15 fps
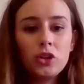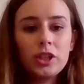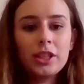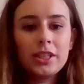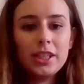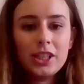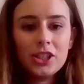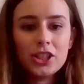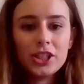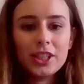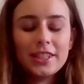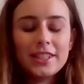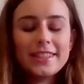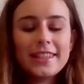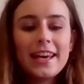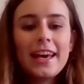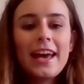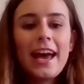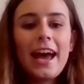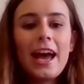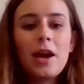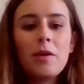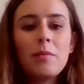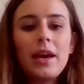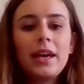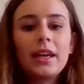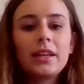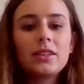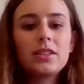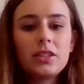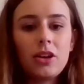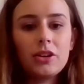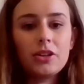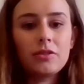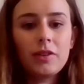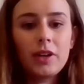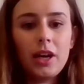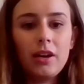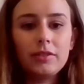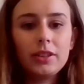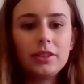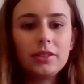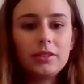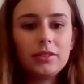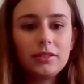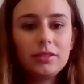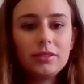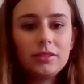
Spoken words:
good conditions, it can start to recover.